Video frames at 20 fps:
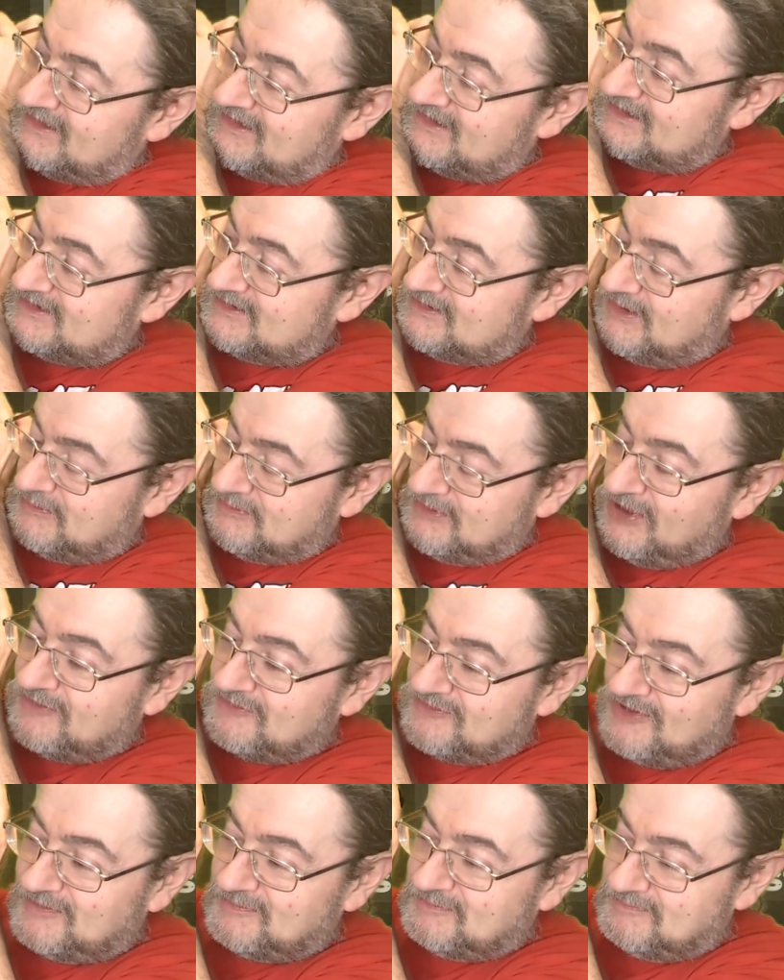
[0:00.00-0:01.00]
uh, I mean,
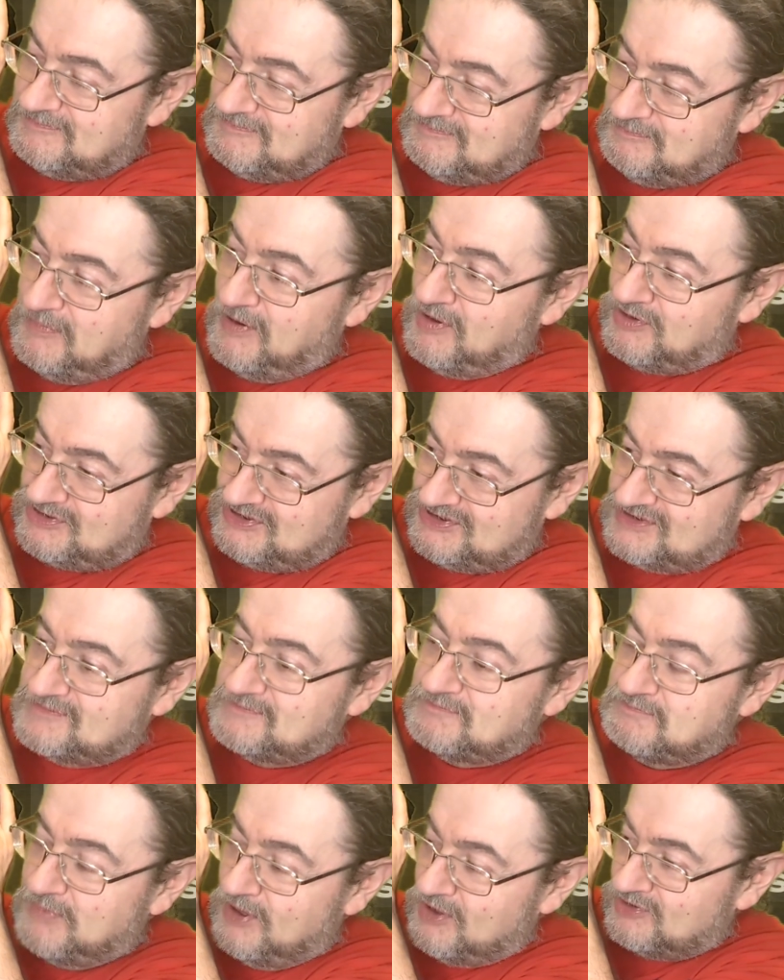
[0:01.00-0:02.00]
I've got boxes
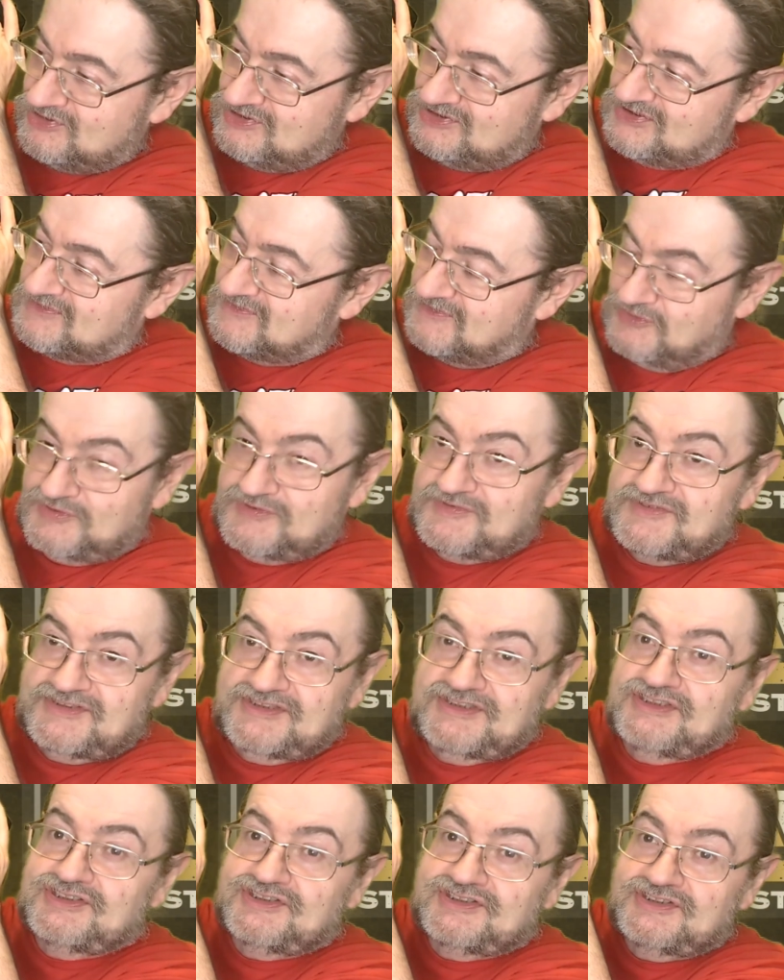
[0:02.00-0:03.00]
and boxes full of
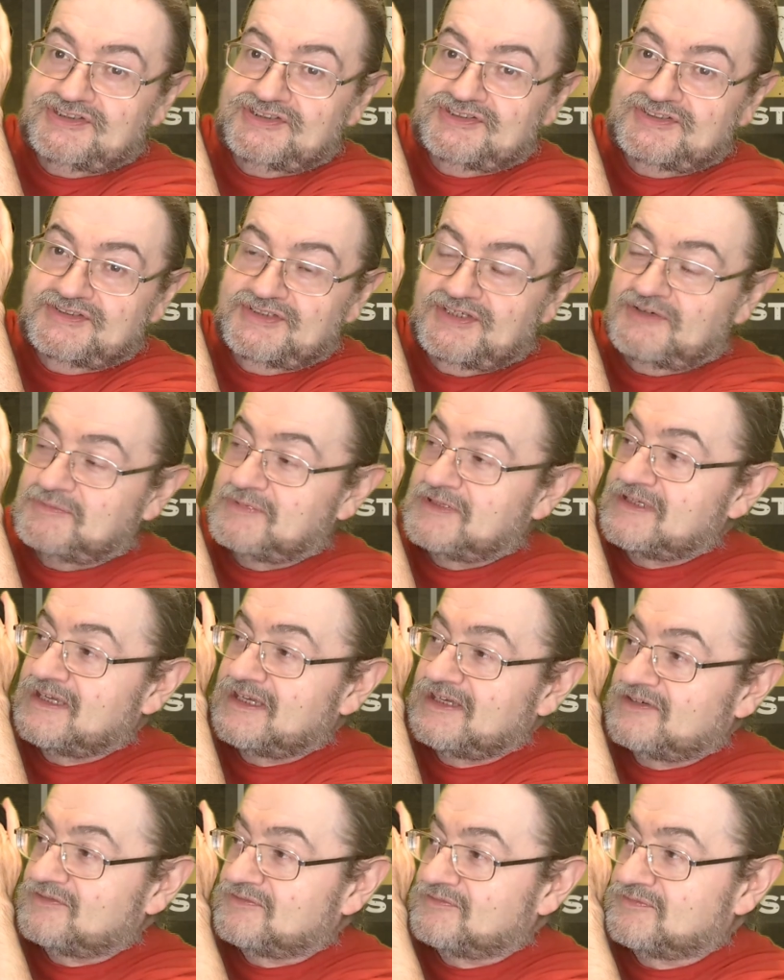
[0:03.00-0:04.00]
t-shirts that I've been
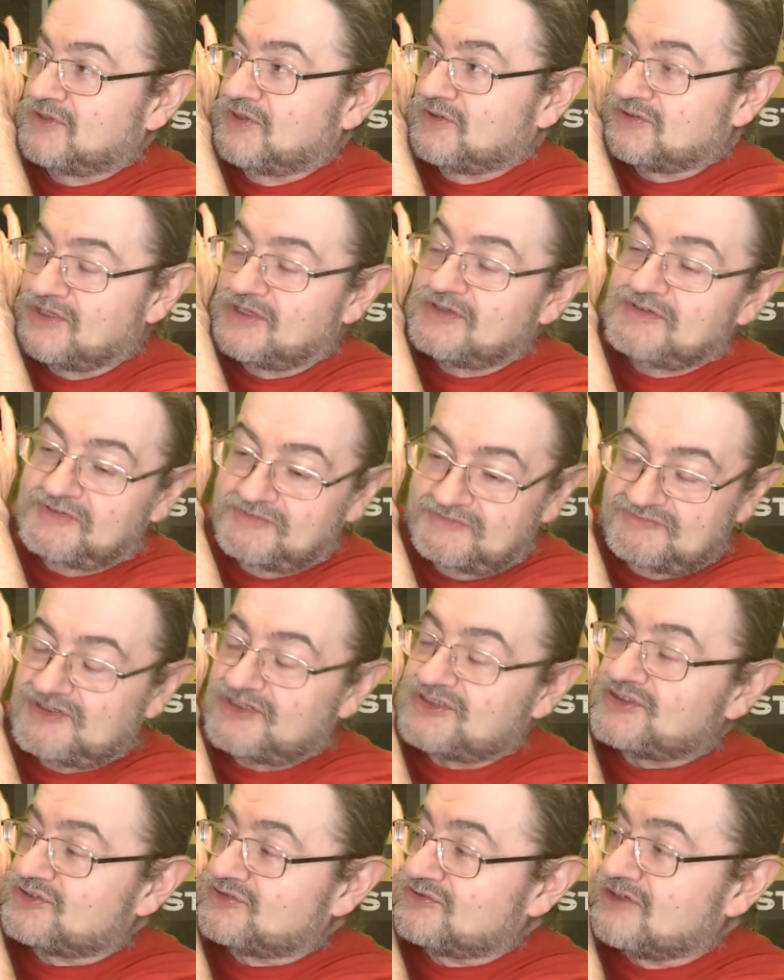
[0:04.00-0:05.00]
getting, not only from
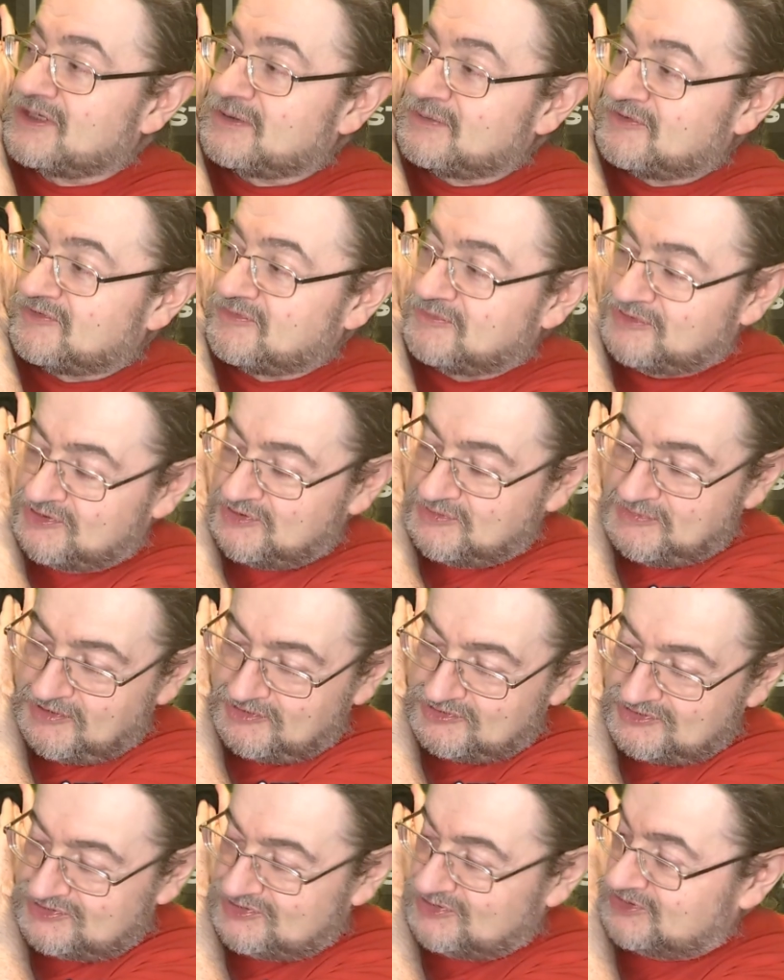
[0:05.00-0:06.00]
WrestleCrate, but from other
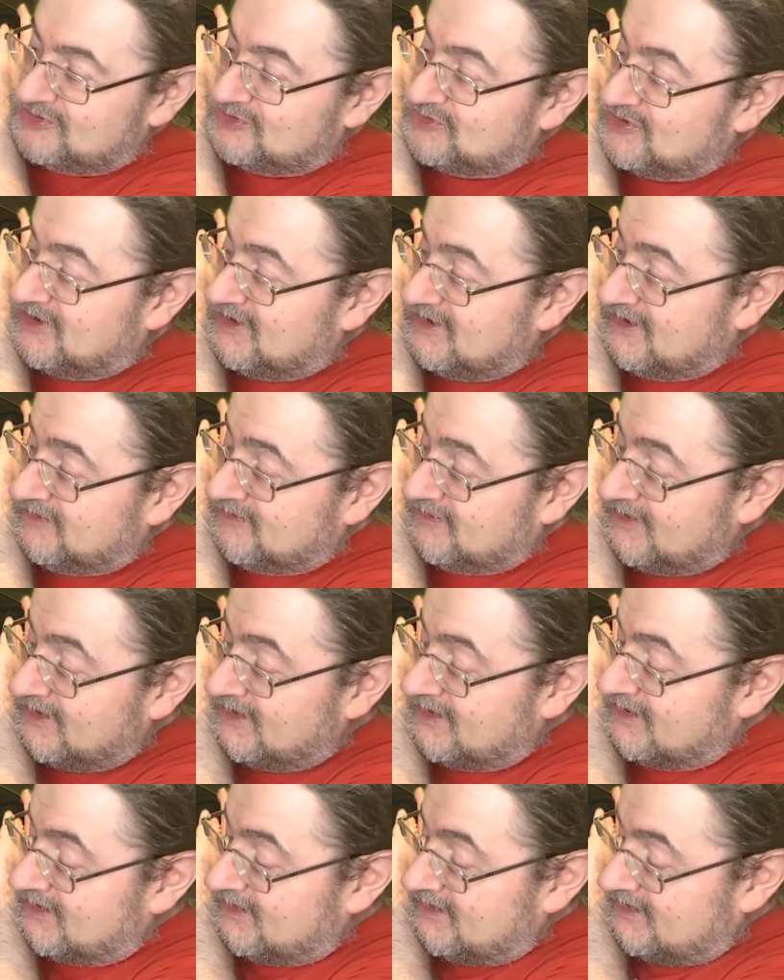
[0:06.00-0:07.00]
boxes I used to have.
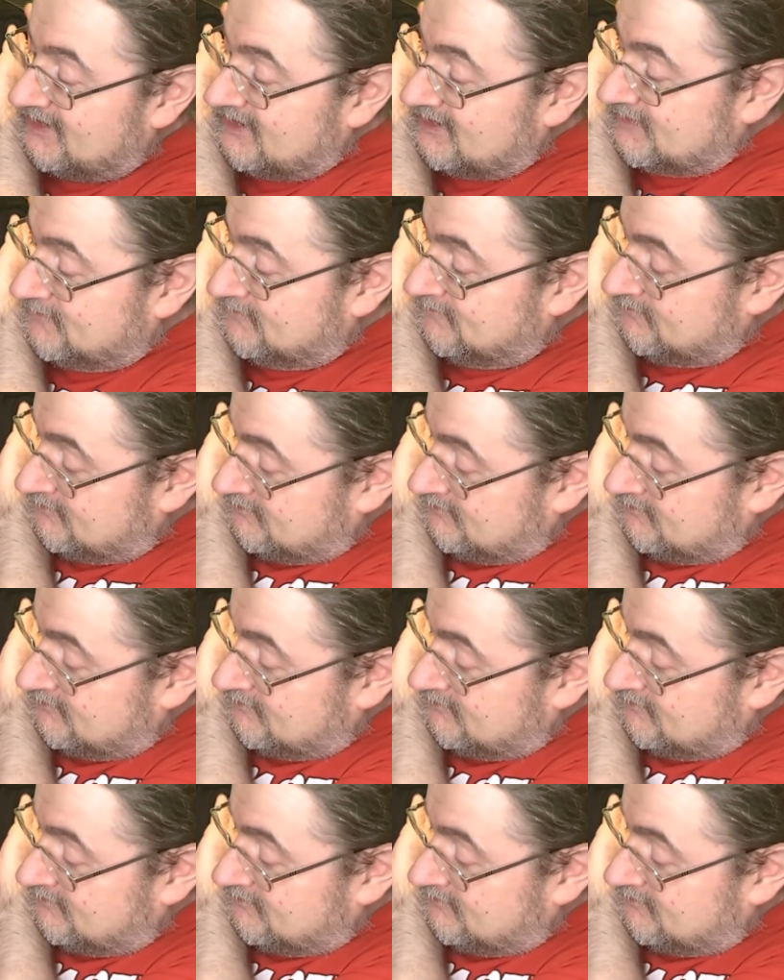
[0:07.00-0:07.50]
Um,